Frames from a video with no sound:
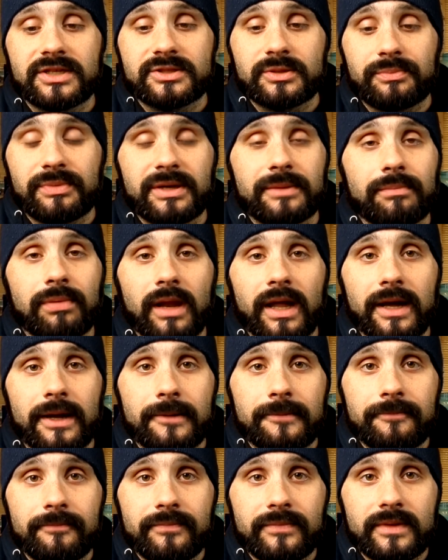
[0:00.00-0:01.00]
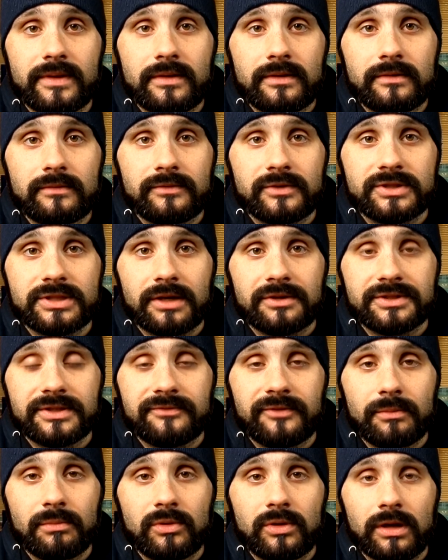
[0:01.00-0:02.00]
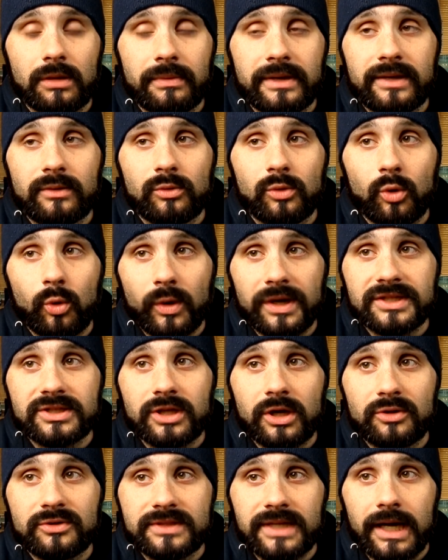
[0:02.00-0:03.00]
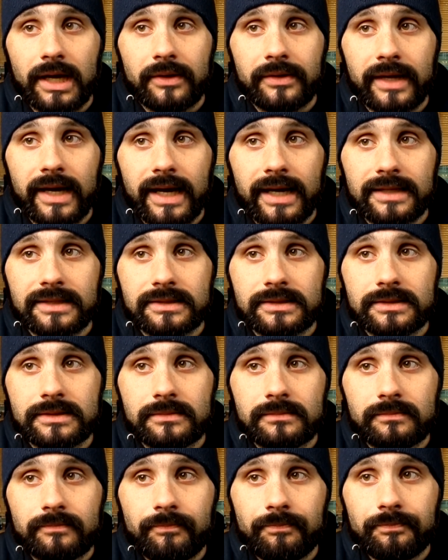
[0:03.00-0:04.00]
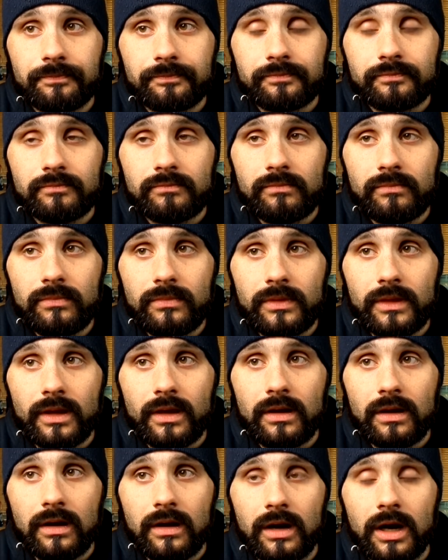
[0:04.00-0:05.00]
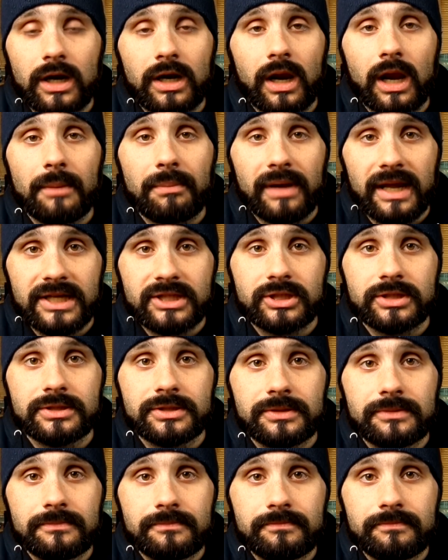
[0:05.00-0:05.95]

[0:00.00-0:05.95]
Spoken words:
a big player for Chelsea Football Club. He will always go down as a club legend.